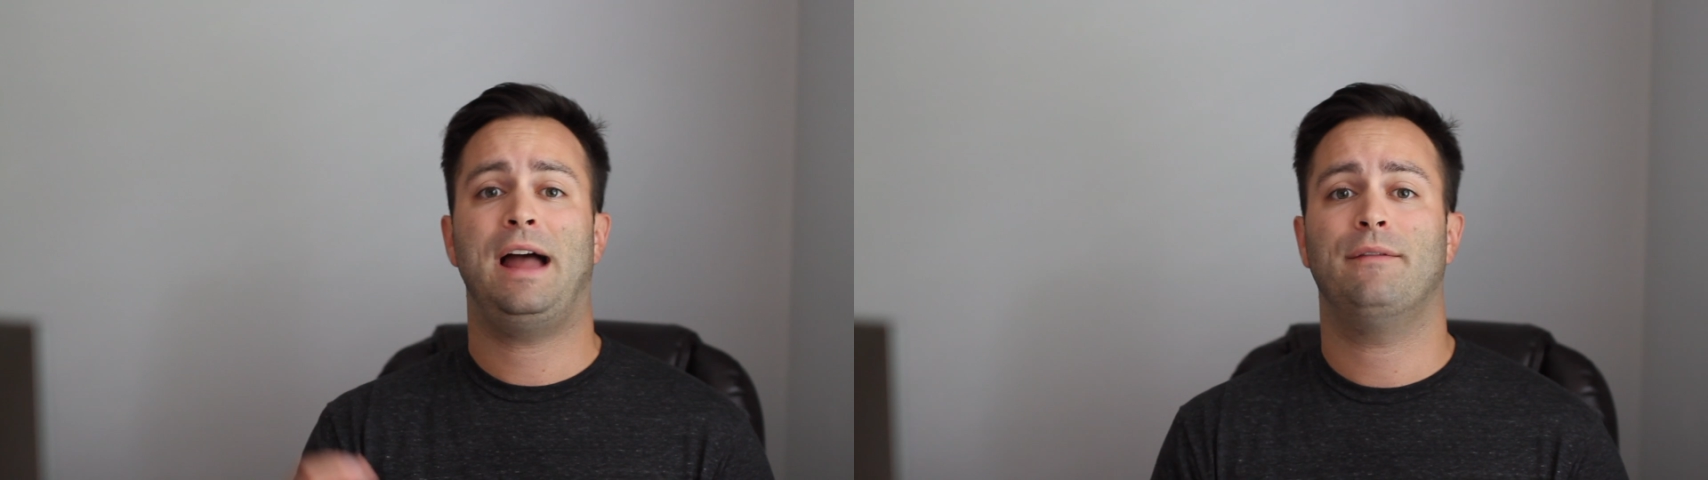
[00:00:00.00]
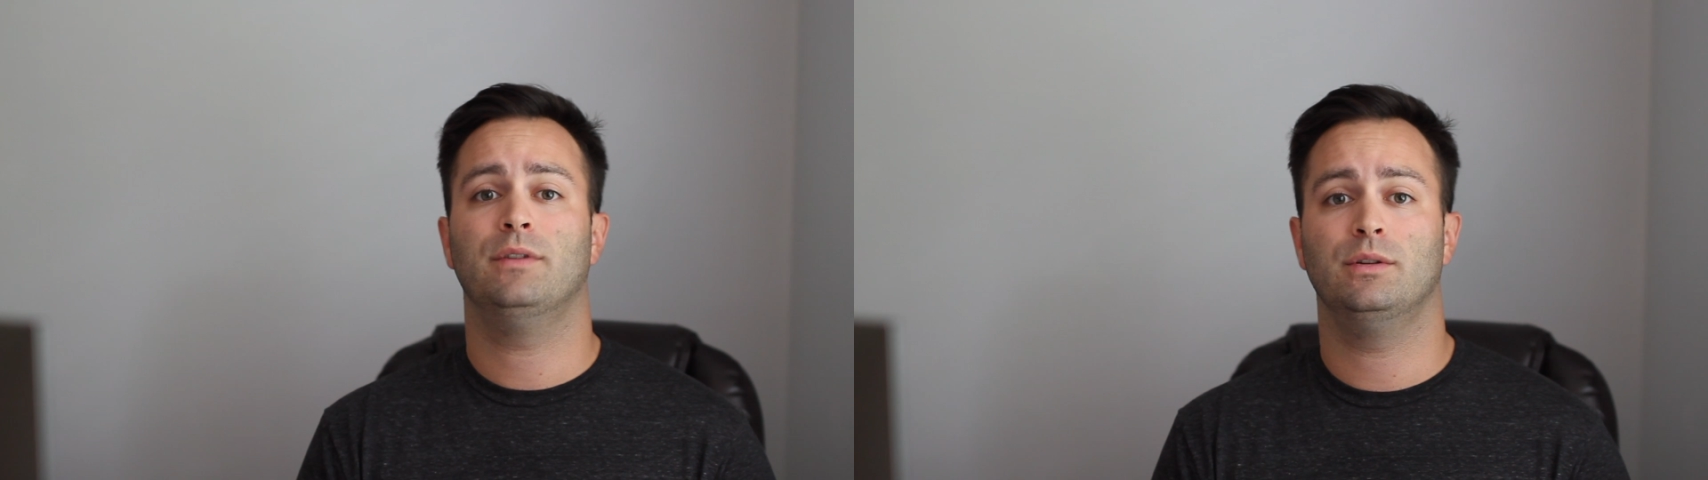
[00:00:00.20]

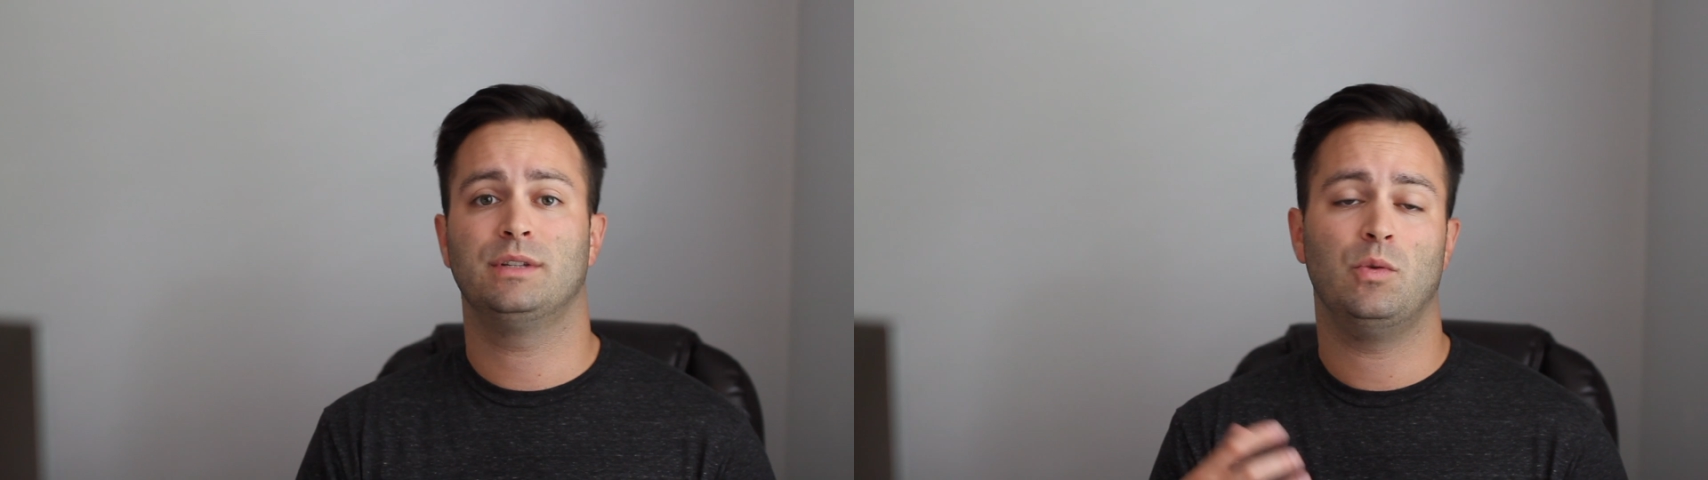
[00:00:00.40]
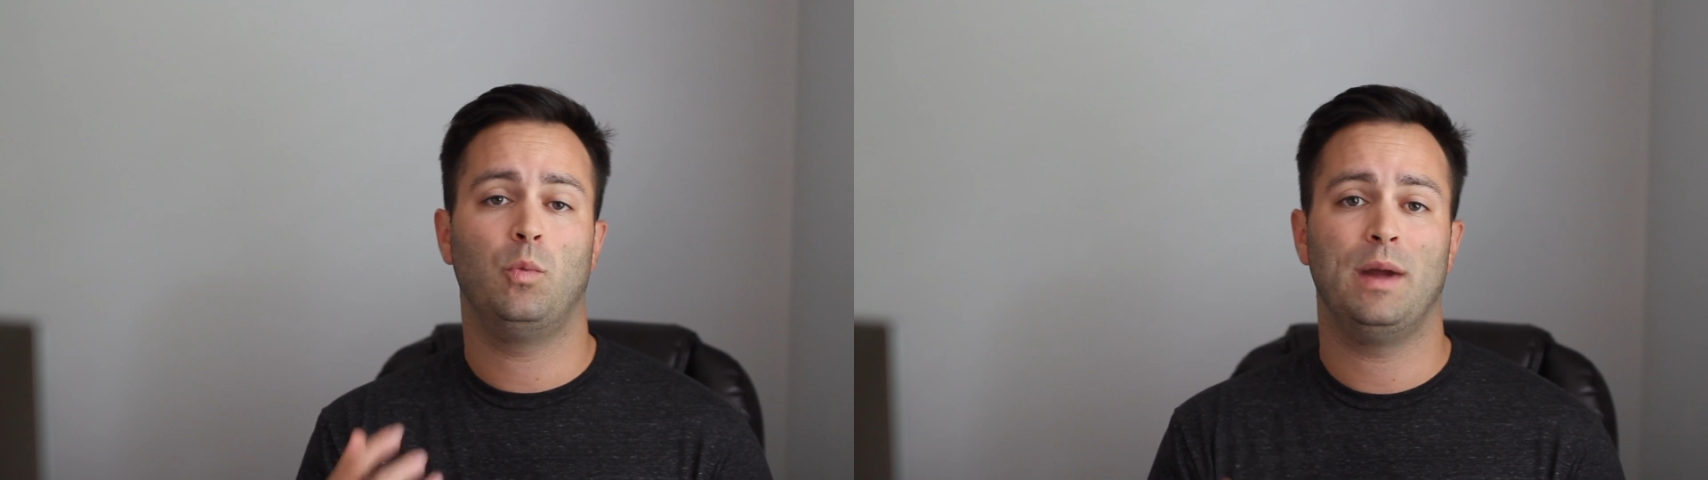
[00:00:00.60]

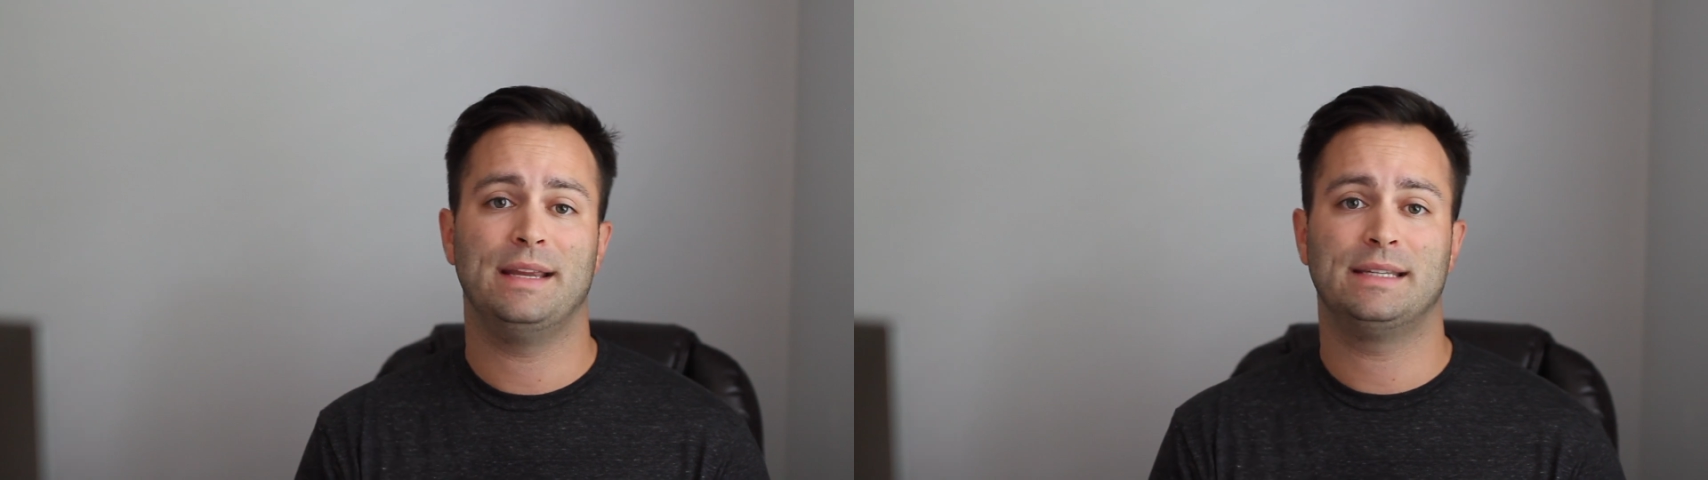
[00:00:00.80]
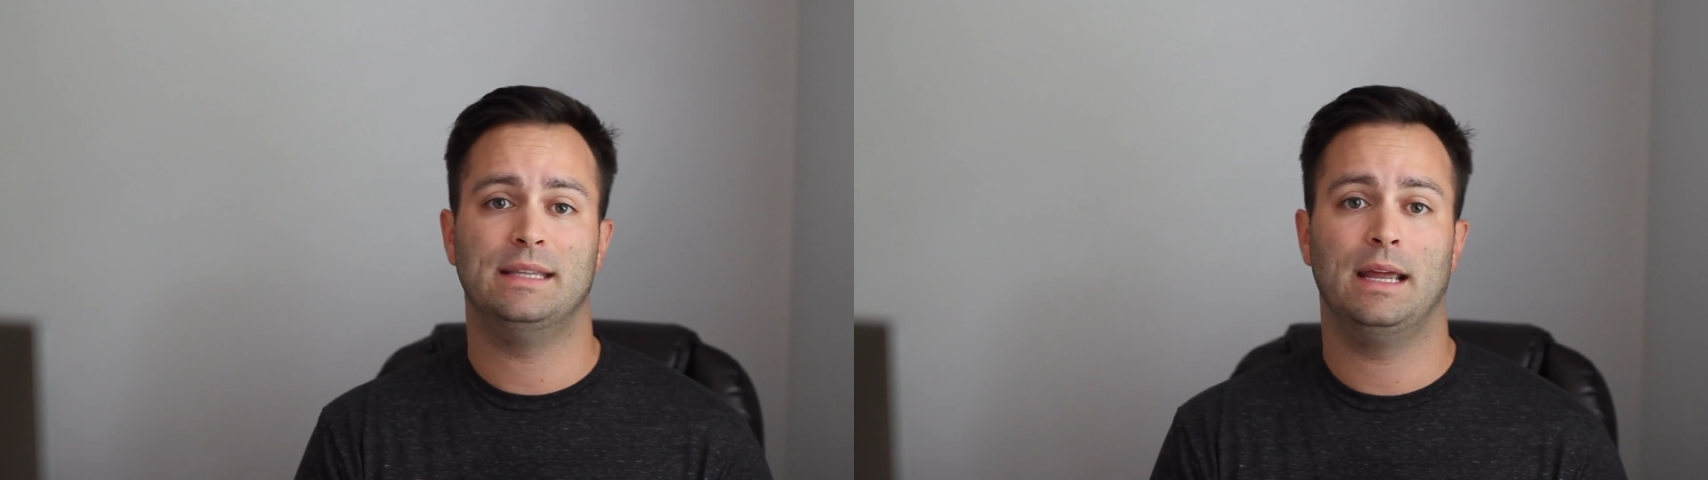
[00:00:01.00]
avenues and
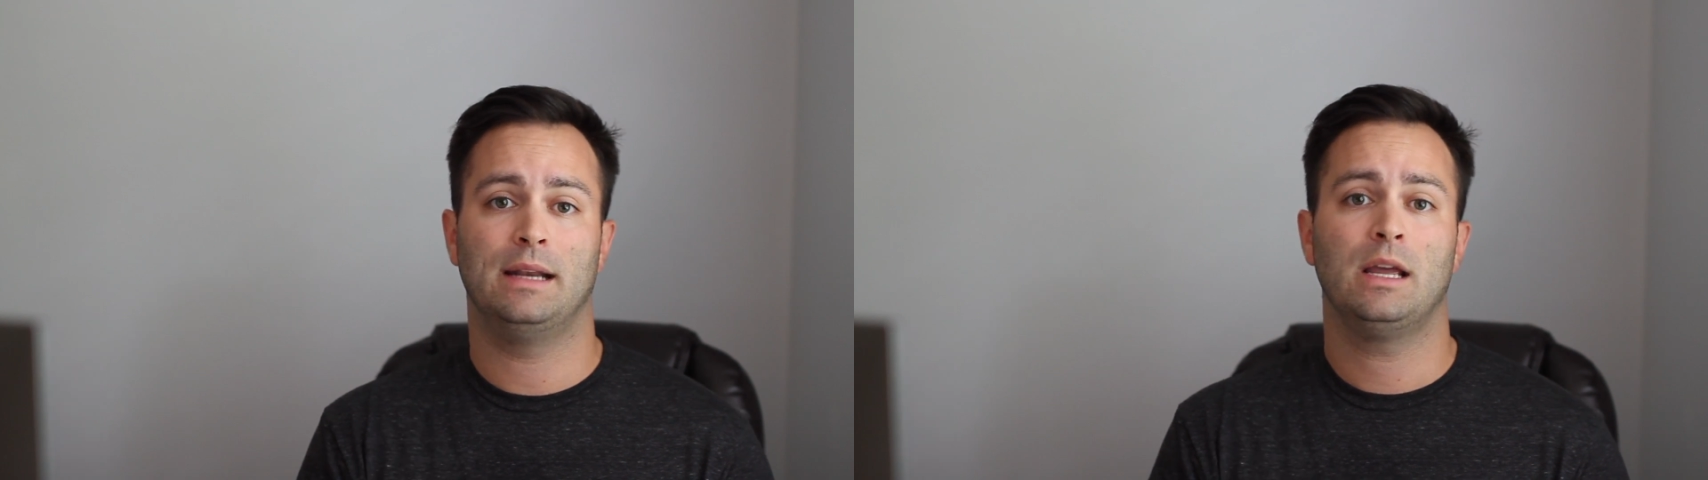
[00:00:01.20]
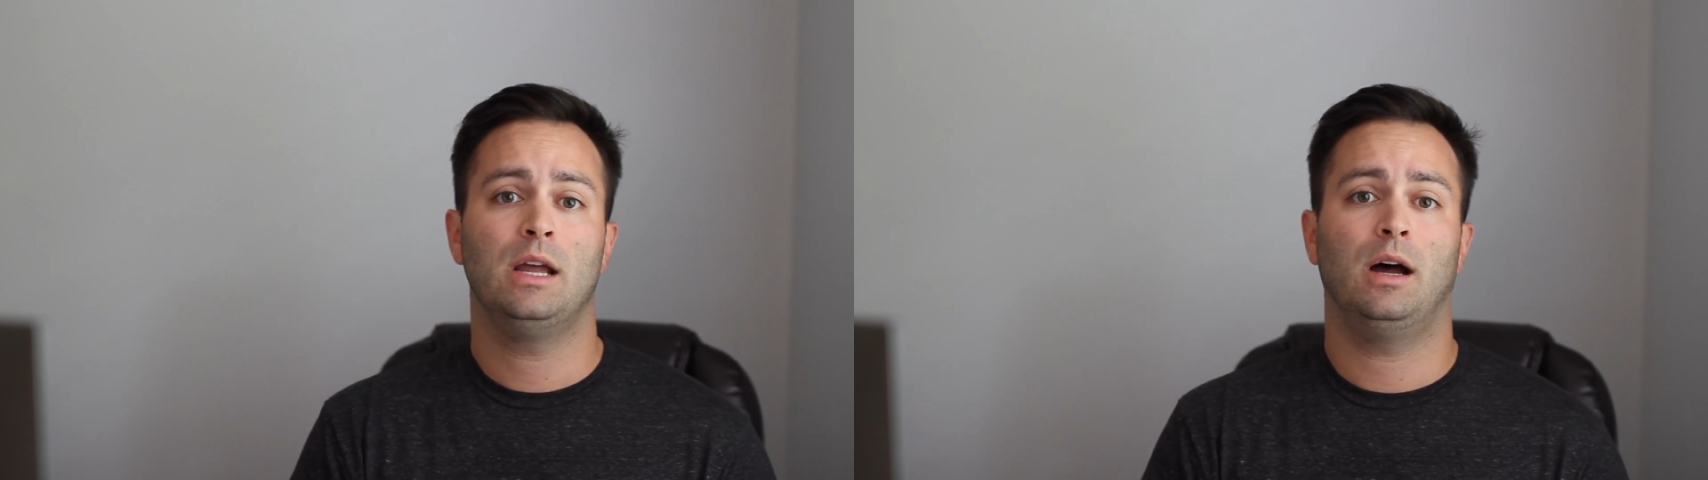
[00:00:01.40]
ways that